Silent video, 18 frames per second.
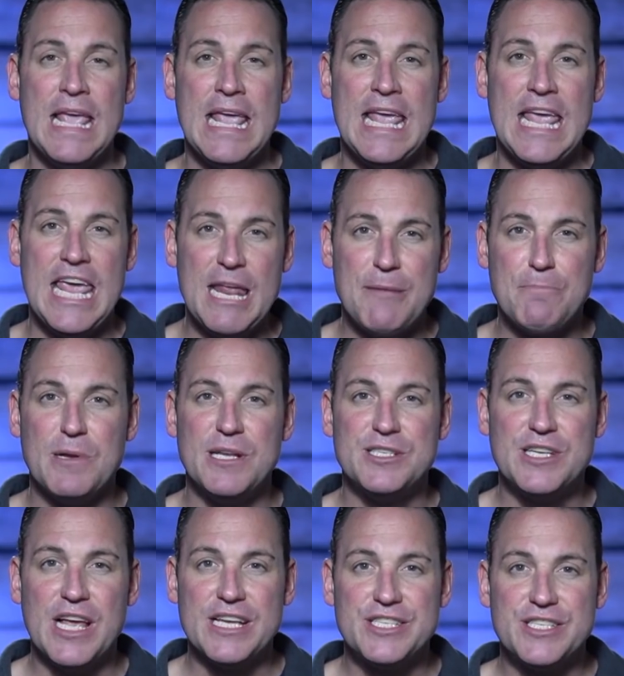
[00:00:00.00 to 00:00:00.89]
It
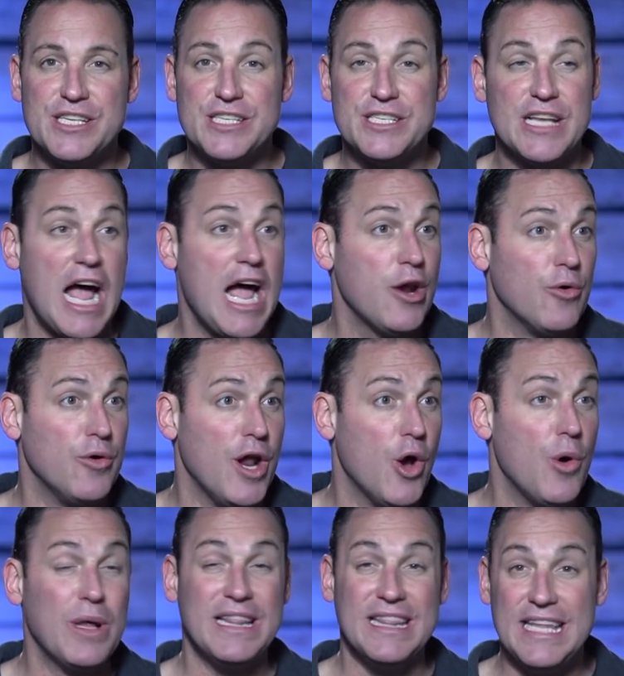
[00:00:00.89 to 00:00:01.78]
possesses,
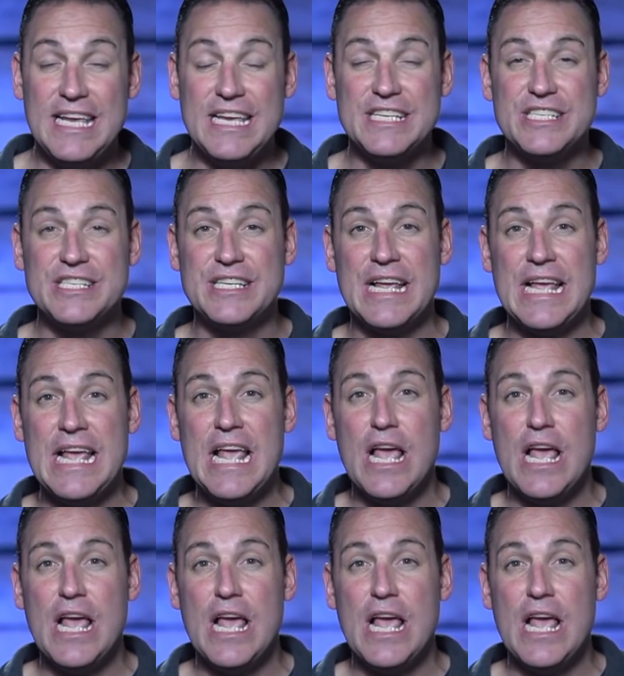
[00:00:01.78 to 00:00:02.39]
at least